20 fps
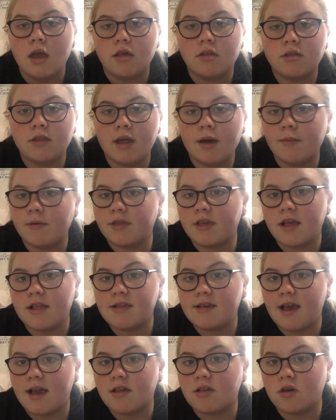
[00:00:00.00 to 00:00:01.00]
So that was
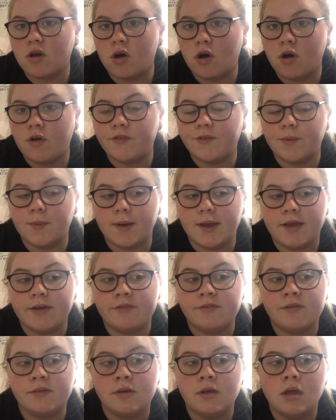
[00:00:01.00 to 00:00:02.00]
NCS over
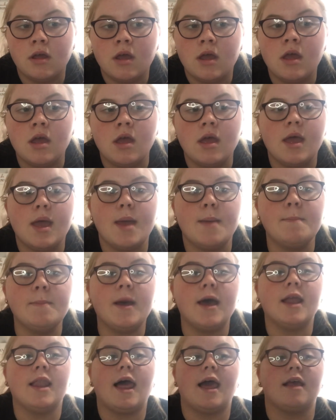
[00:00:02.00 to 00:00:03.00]
with.
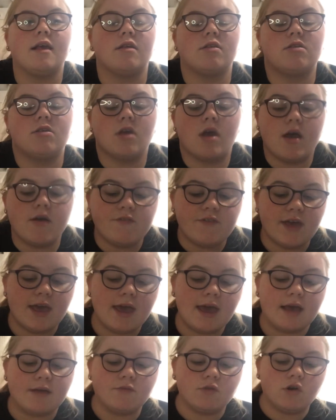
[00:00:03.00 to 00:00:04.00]
In my
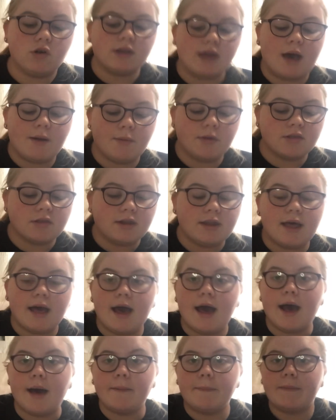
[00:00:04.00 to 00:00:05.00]
survey I wrote that I wasn't
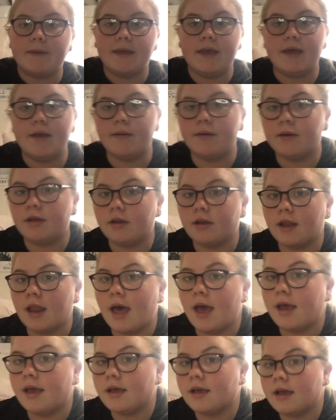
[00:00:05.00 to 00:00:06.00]
that happy and
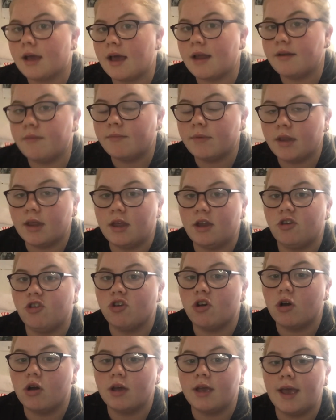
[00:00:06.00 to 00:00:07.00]
I didn't really
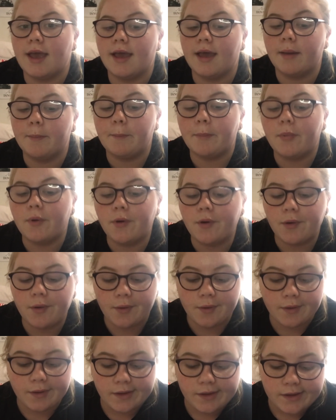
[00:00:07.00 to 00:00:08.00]
enjoy it,
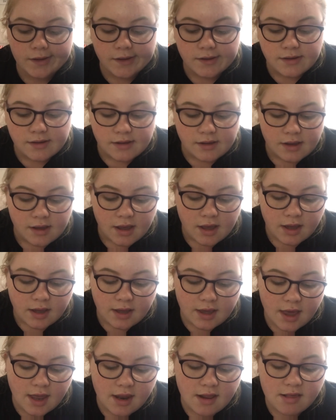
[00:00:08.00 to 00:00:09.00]
but
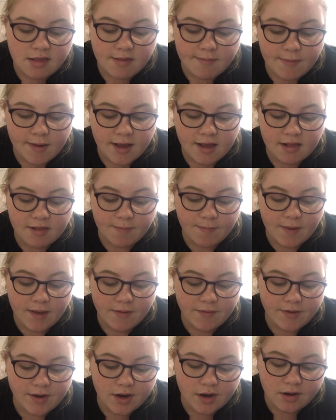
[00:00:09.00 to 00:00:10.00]
yeah, this is my
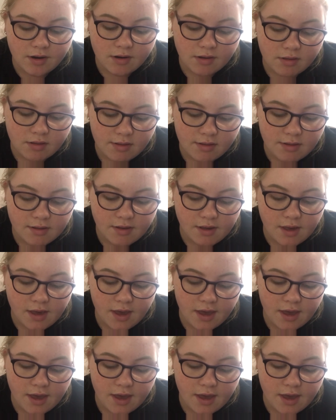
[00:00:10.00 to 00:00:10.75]
experience.